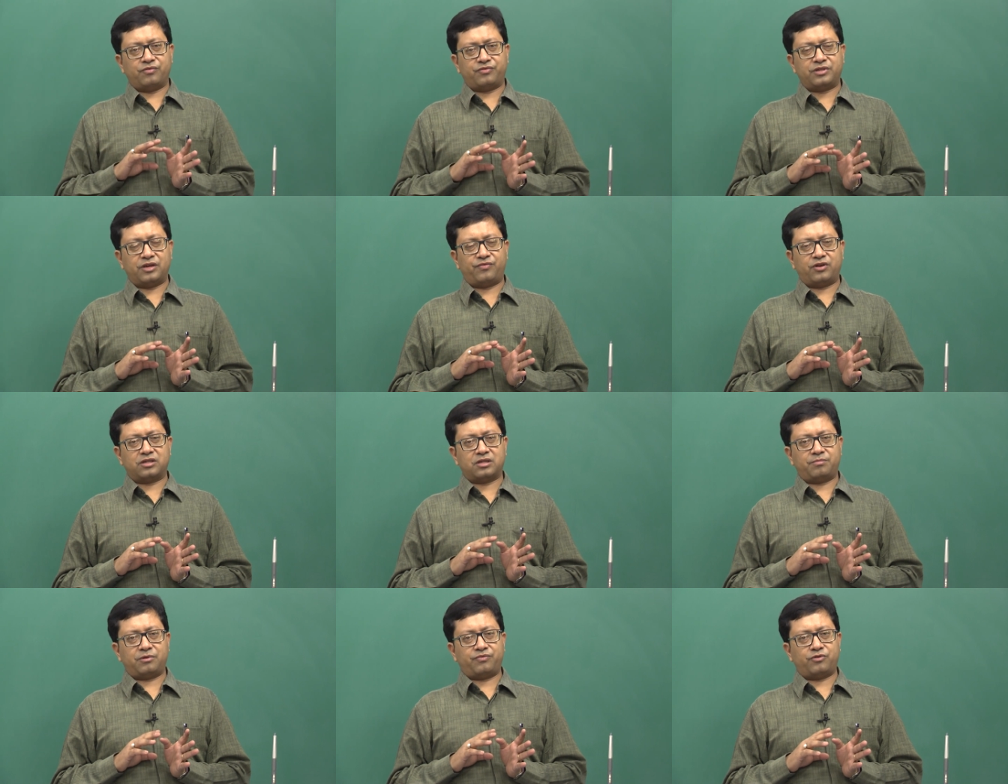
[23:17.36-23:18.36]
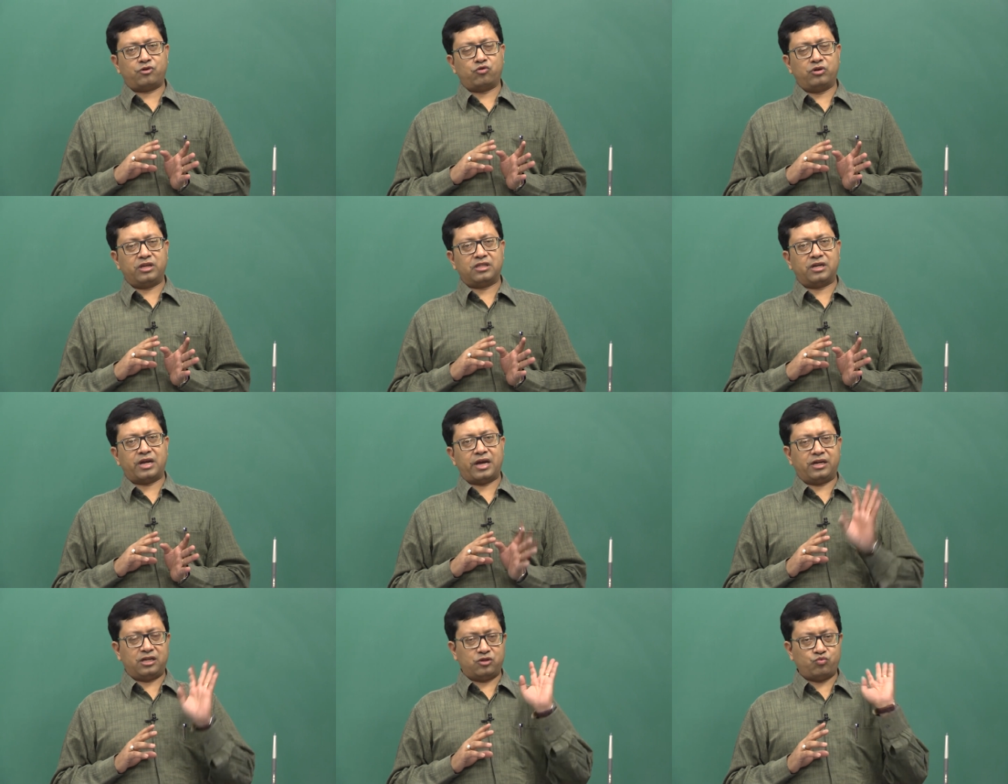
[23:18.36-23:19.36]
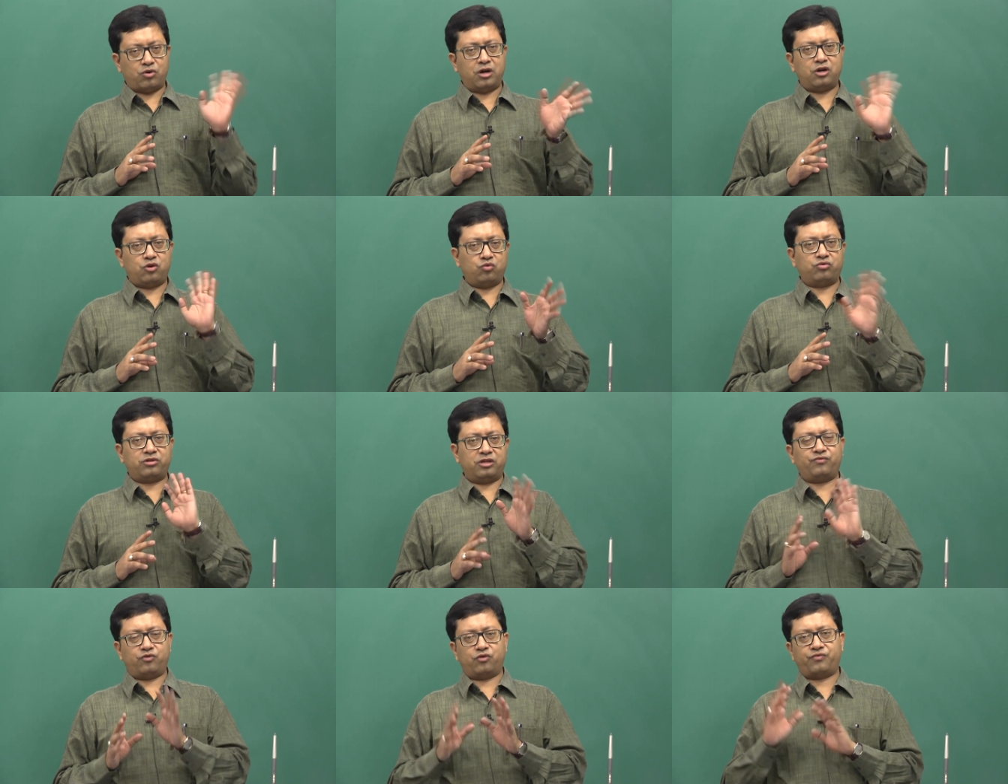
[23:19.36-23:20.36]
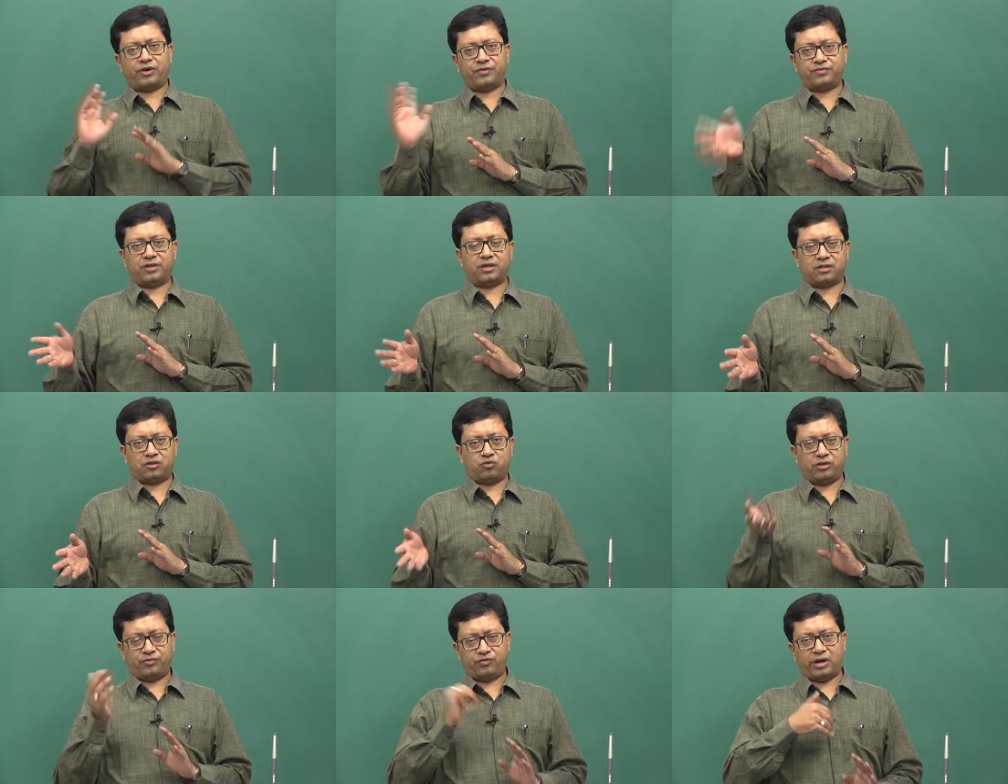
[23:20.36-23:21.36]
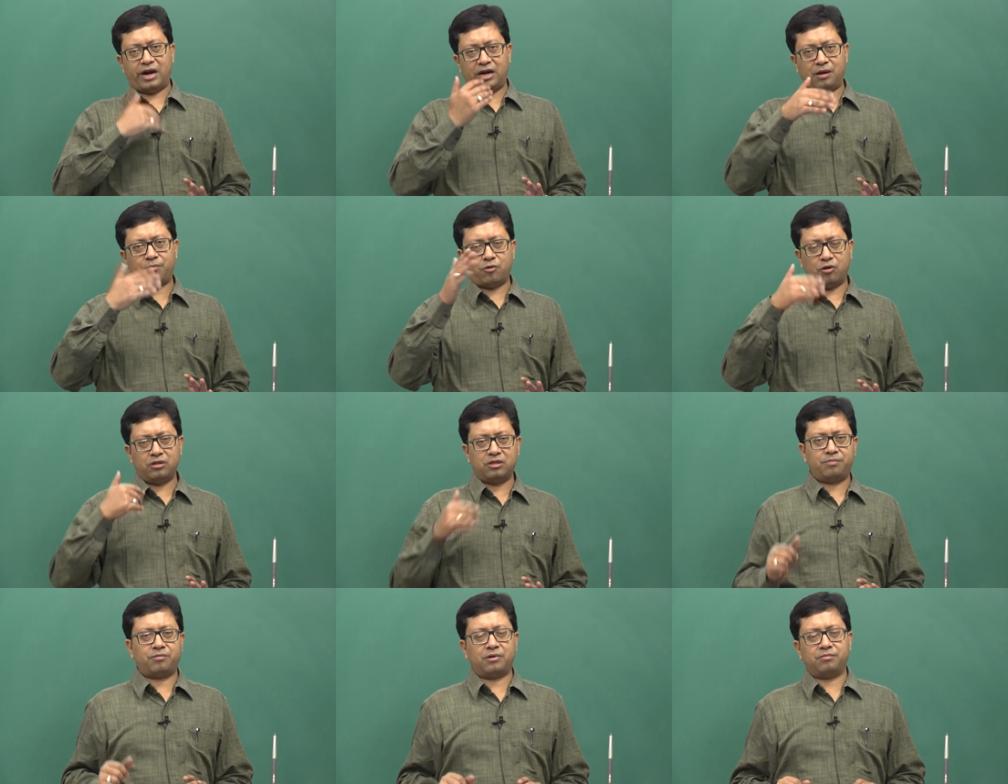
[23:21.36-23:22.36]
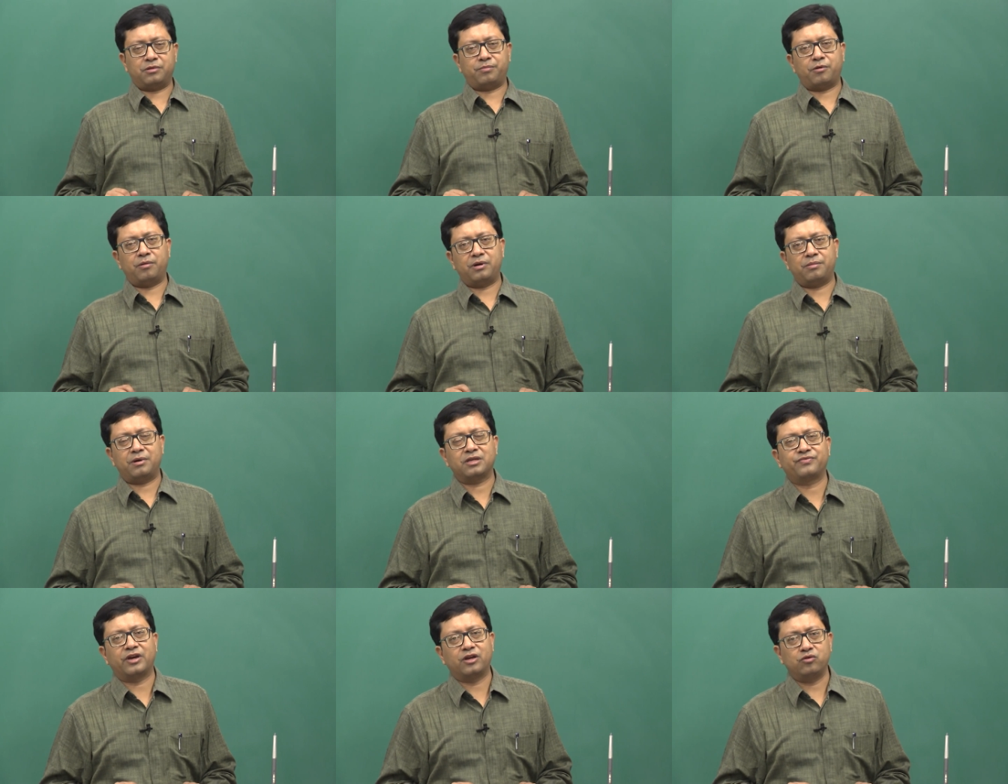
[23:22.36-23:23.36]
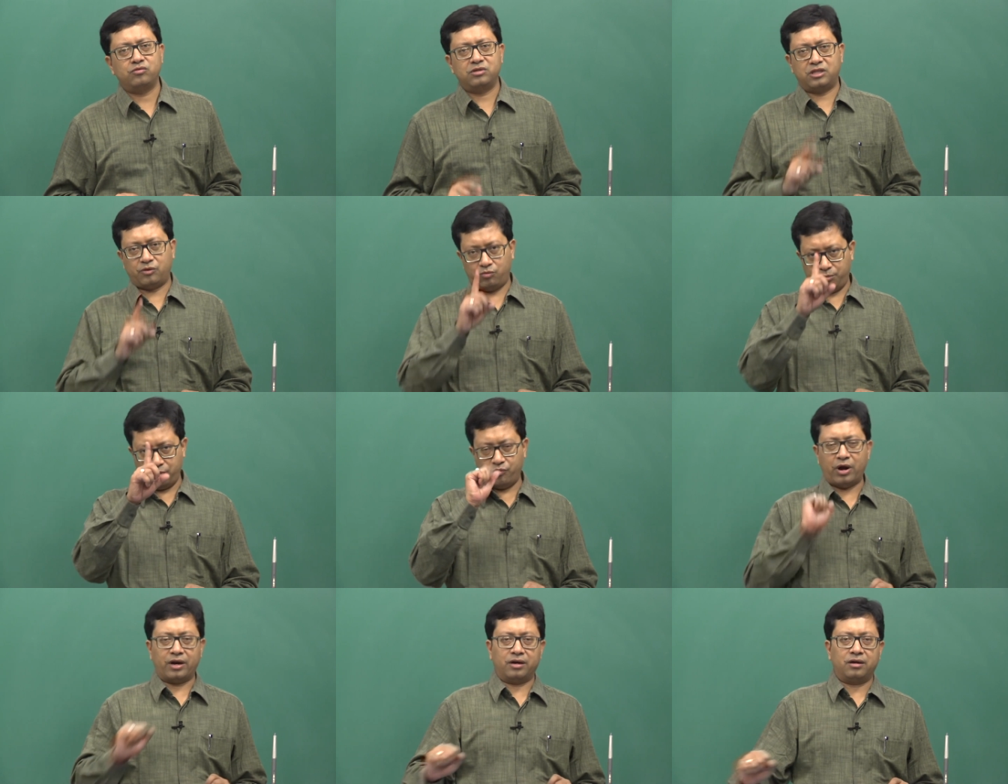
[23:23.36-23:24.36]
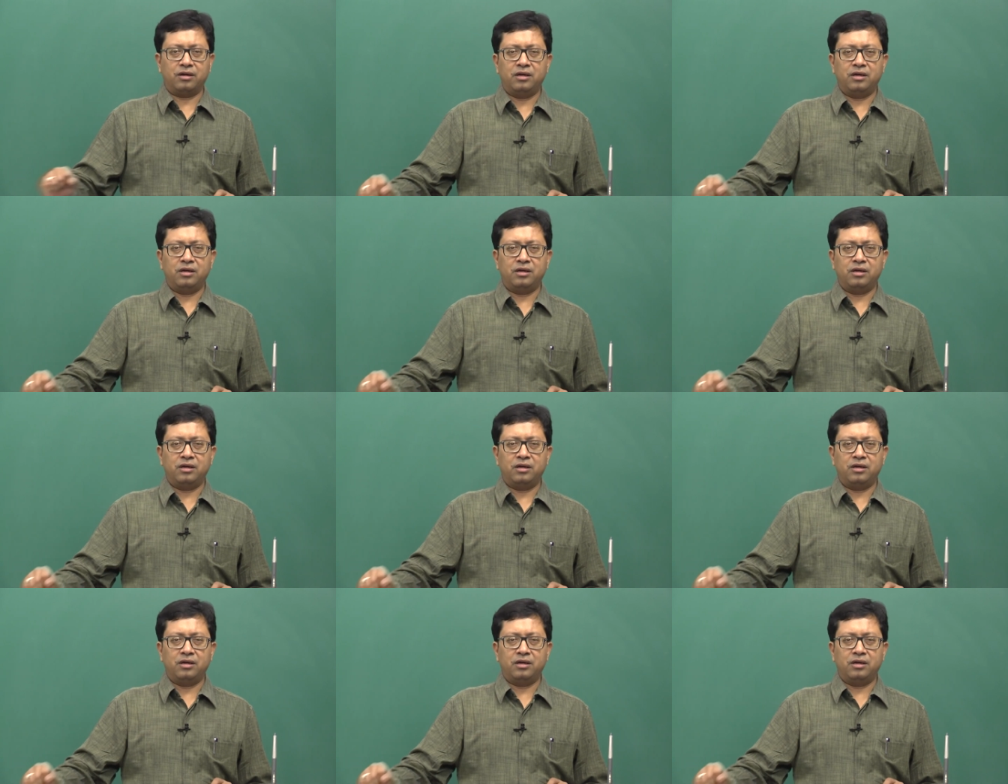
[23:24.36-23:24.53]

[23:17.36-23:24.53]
Say for example, for rolling the die, it is 1, 2, 3, 4, 5, 6. So, if you add up all the probability mass values, they would be 1.